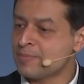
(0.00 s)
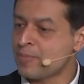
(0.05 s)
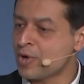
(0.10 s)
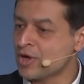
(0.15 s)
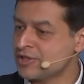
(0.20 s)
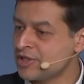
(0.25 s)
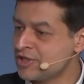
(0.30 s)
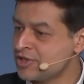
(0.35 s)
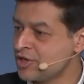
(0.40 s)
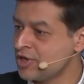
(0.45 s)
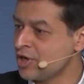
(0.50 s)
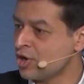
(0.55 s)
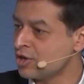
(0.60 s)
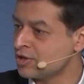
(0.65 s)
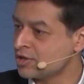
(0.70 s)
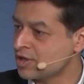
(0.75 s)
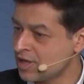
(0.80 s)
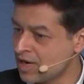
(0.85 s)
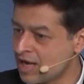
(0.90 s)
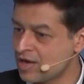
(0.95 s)
repository
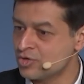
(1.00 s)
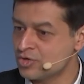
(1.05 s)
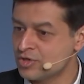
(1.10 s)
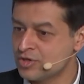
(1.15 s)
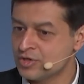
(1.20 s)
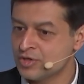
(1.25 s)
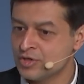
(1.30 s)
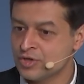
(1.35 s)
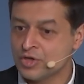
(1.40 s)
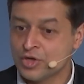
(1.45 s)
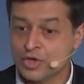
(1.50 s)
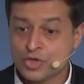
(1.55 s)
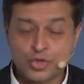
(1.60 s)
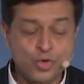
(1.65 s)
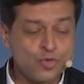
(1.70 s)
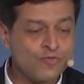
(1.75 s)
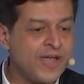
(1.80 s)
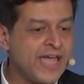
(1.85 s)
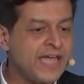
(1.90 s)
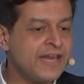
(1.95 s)
on cloud,
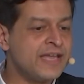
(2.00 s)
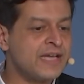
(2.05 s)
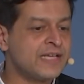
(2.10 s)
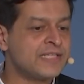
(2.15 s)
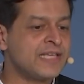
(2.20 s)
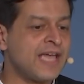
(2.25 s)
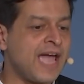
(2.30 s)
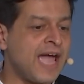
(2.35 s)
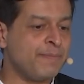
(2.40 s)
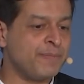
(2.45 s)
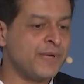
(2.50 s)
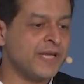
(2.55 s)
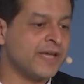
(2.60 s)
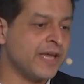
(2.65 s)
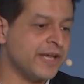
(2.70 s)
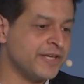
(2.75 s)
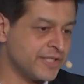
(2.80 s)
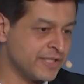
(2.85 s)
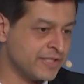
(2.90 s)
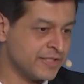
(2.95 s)
to various
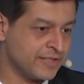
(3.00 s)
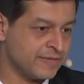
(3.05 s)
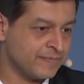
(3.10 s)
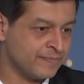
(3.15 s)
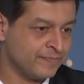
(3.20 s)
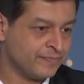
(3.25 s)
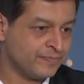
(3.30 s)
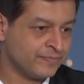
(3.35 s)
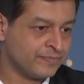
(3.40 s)
applications.